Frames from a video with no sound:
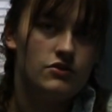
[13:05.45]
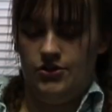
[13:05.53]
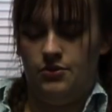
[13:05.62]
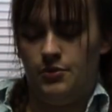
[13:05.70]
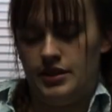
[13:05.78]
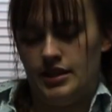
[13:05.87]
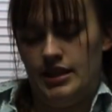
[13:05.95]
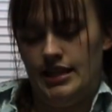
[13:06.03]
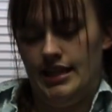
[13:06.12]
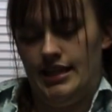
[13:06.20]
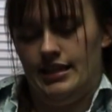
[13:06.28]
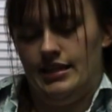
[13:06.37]
So the rest of
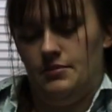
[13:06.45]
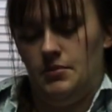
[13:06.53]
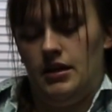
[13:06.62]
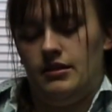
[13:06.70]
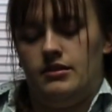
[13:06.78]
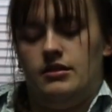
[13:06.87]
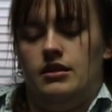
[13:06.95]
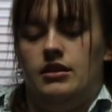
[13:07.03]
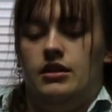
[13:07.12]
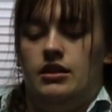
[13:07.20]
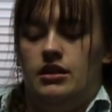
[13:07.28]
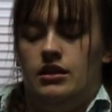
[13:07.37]
the day to get these pants
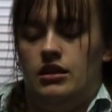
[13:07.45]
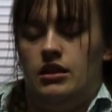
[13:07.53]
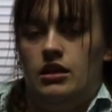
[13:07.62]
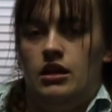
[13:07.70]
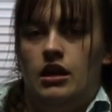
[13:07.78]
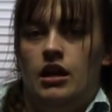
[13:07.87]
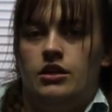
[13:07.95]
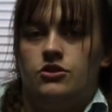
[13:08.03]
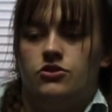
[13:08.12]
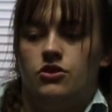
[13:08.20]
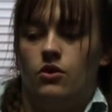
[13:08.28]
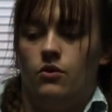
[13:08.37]
done.
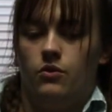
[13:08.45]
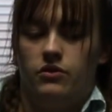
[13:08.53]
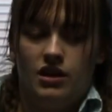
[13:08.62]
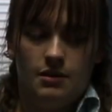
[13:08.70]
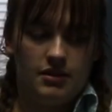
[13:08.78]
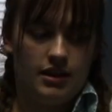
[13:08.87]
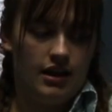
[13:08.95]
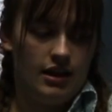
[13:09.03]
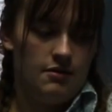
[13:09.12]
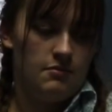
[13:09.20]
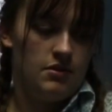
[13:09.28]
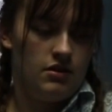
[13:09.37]
So the name of the
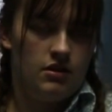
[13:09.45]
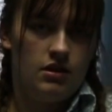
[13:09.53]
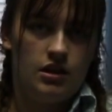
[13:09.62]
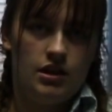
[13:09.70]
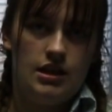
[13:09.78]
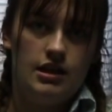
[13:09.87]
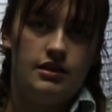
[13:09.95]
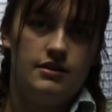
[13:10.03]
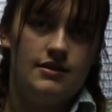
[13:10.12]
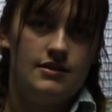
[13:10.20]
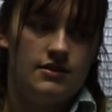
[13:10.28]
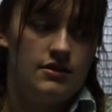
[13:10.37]
game
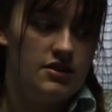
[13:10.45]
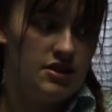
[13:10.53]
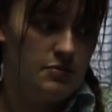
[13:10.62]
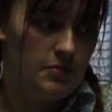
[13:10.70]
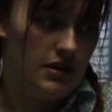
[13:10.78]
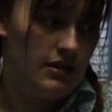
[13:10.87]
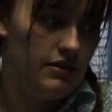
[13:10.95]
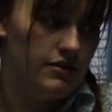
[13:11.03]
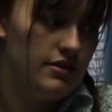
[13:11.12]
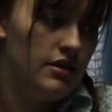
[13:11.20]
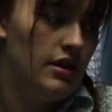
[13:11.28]
is Speed.